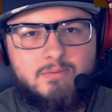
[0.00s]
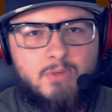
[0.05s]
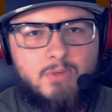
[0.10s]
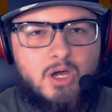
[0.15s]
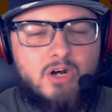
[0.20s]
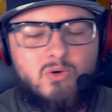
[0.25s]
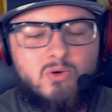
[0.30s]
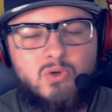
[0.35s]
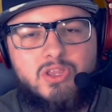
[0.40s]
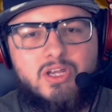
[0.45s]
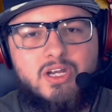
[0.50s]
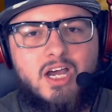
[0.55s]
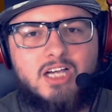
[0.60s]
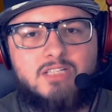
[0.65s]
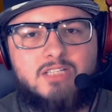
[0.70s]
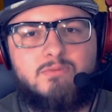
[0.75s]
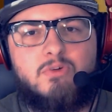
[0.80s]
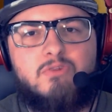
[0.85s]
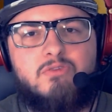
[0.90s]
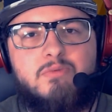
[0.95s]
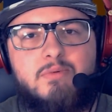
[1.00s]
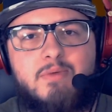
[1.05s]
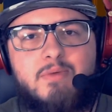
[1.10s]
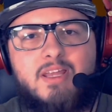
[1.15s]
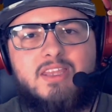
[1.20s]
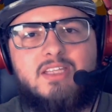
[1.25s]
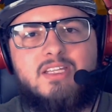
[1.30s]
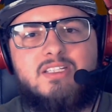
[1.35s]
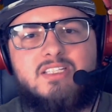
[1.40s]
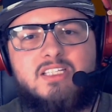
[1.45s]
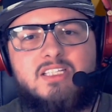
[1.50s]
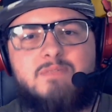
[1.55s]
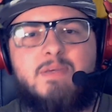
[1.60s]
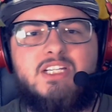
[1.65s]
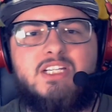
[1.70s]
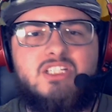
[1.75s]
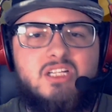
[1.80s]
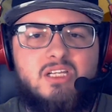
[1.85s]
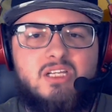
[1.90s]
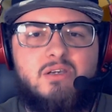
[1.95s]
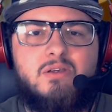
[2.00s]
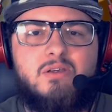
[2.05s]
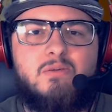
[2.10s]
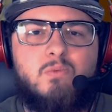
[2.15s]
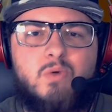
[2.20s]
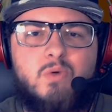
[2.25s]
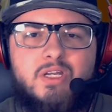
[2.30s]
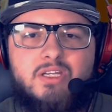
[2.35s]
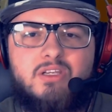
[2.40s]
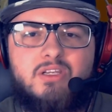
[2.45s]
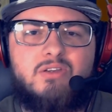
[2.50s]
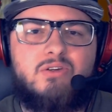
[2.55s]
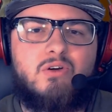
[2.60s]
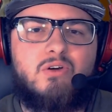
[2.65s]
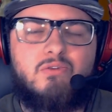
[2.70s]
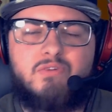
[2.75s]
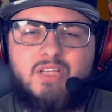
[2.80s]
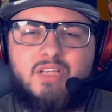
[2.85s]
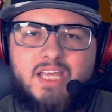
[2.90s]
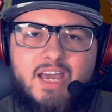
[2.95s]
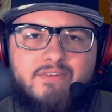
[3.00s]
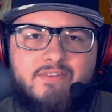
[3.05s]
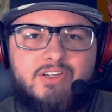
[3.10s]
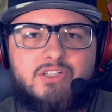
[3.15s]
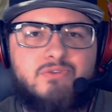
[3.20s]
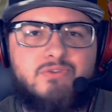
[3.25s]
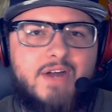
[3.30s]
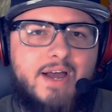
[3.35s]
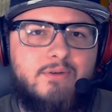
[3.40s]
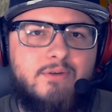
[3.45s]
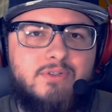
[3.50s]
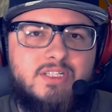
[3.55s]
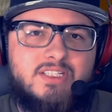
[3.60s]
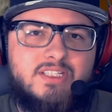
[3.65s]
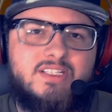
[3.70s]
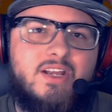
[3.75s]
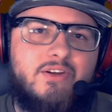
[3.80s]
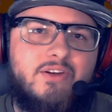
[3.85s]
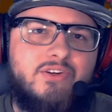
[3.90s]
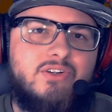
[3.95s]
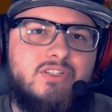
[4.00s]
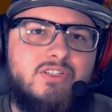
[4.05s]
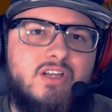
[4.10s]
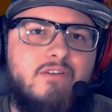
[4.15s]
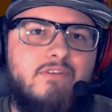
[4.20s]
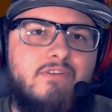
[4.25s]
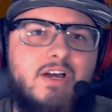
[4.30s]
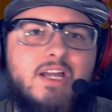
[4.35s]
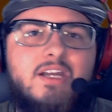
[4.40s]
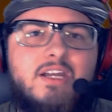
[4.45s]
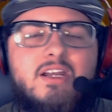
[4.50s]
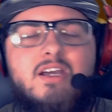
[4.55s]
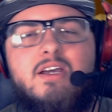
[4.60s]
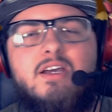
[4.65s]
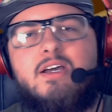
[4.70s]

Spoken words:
unorthodox movement methods, especially when you don't really have a ground to settle yourself on.